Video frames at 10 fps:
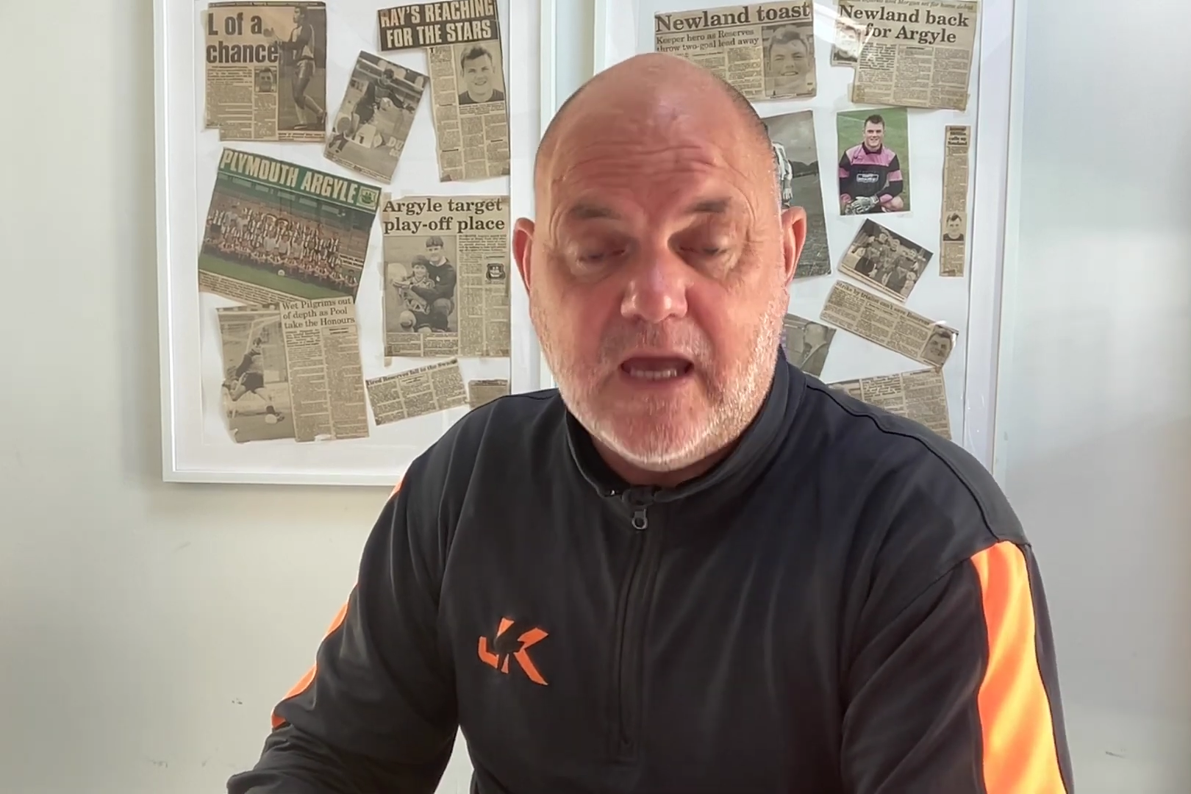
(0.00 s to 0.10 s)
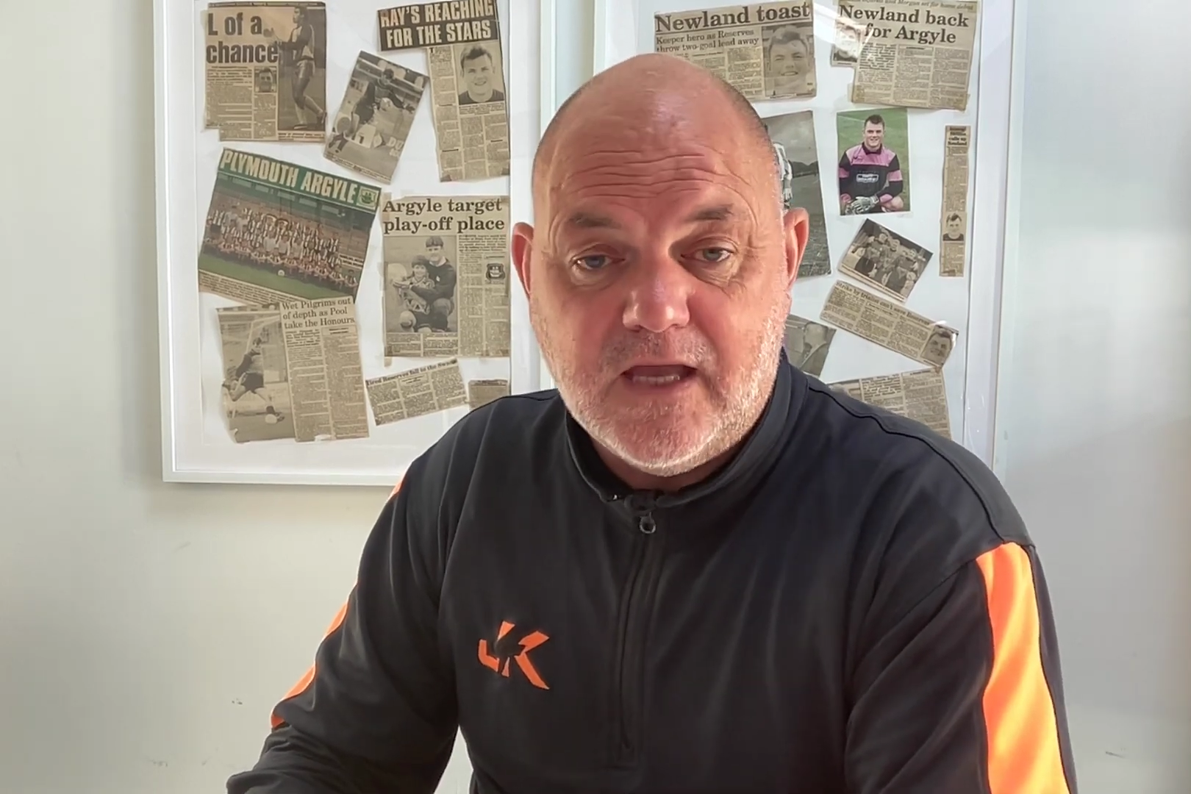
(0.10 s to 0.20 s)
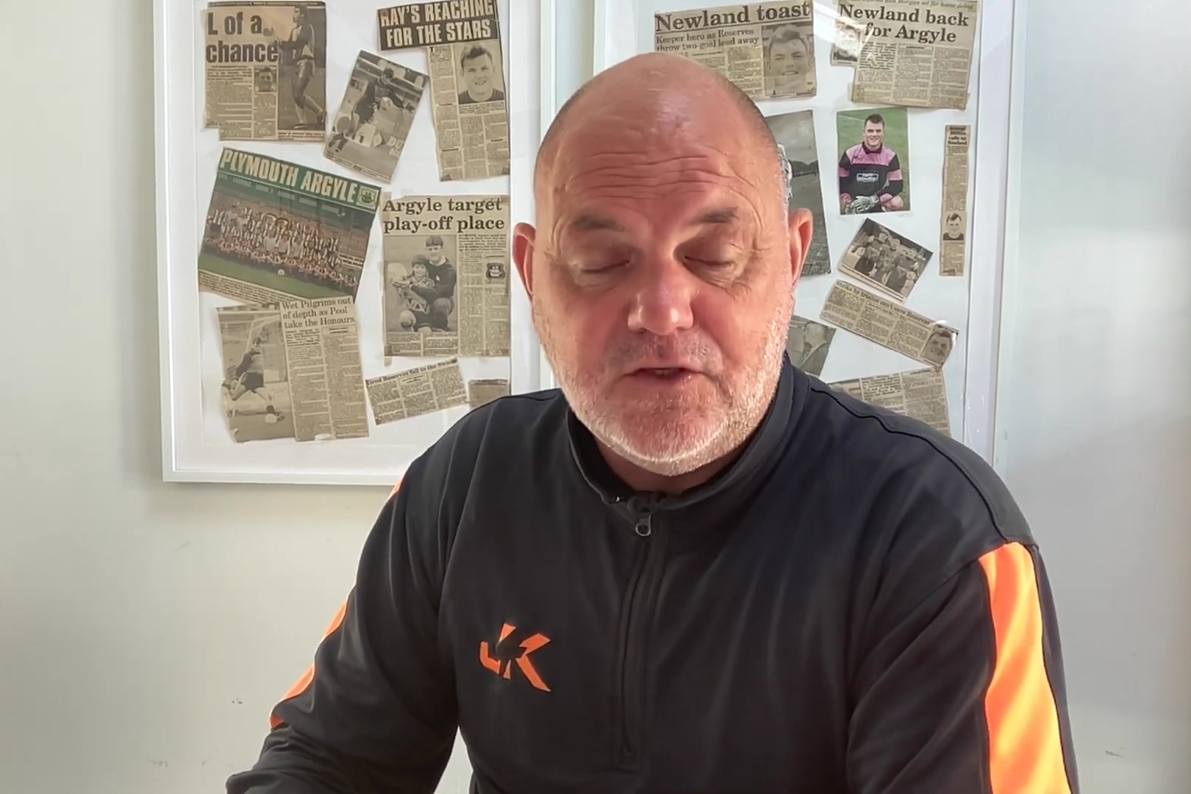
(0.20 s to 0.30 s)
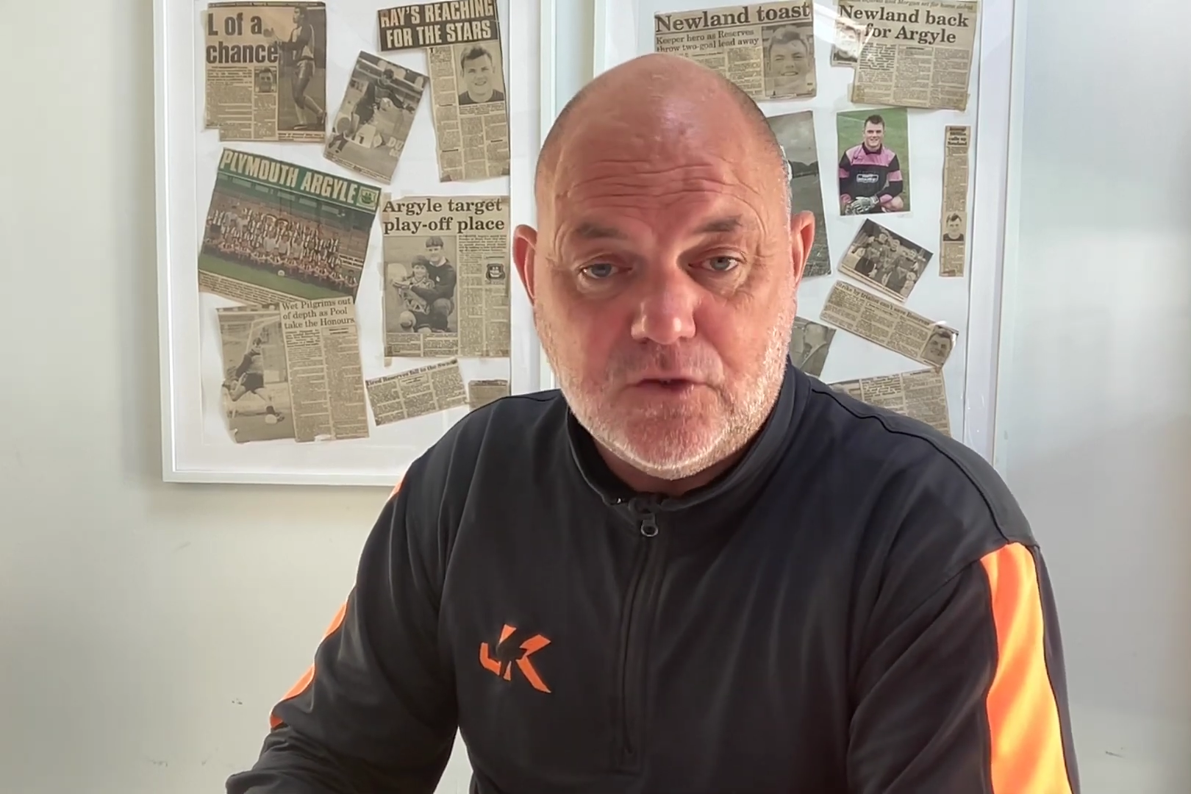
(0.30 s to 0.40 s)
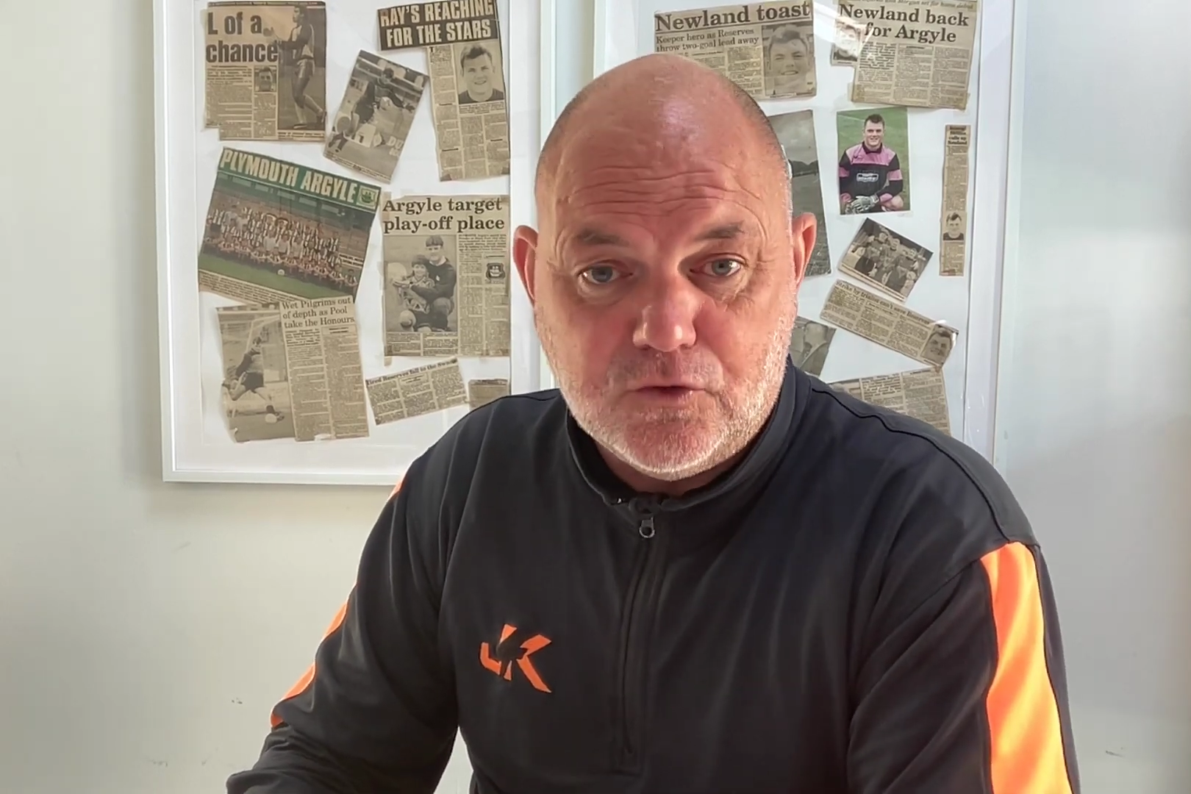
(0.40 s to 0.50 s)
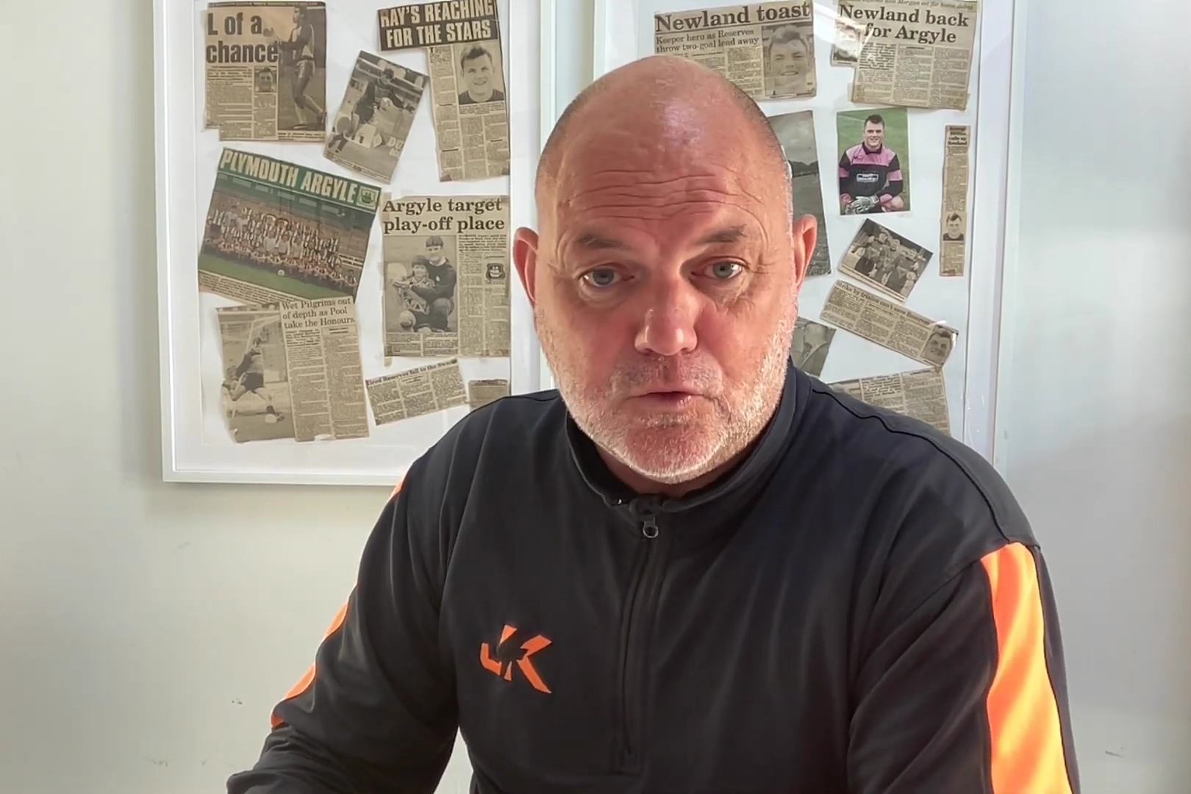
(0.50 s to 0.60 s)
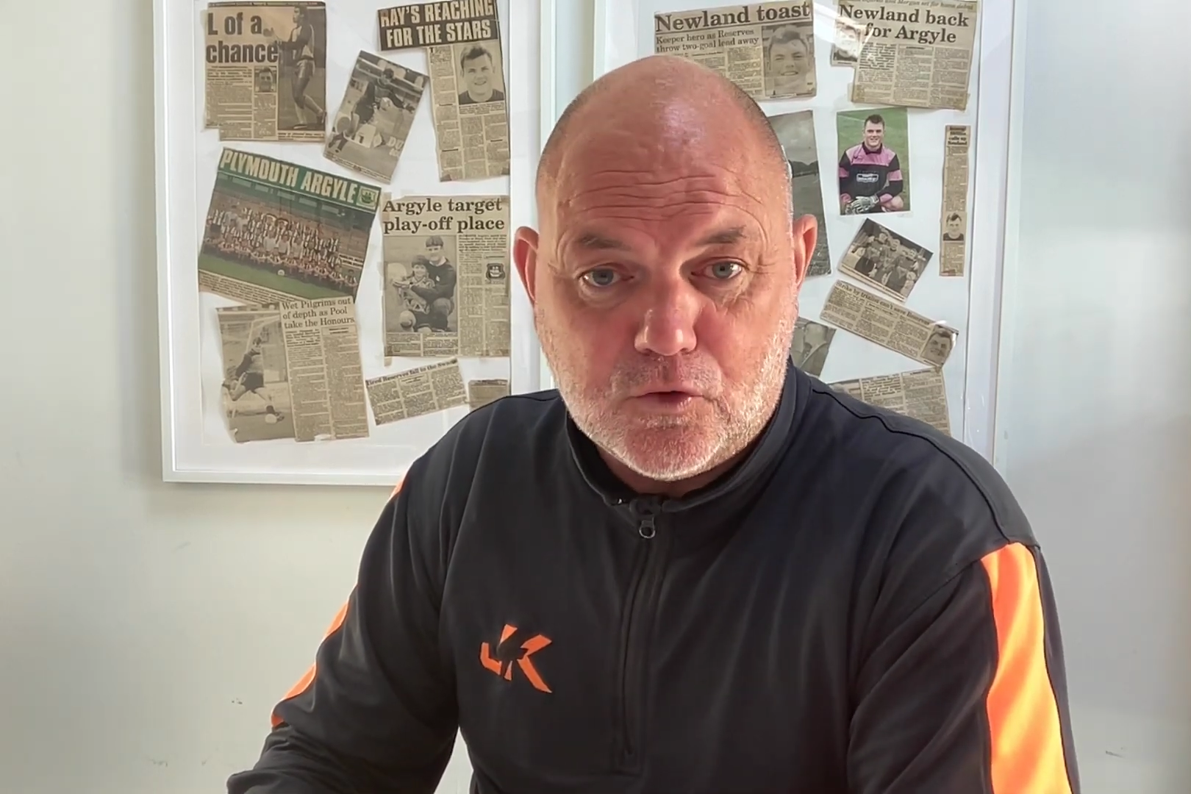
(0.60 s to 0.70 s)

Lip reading: edge on your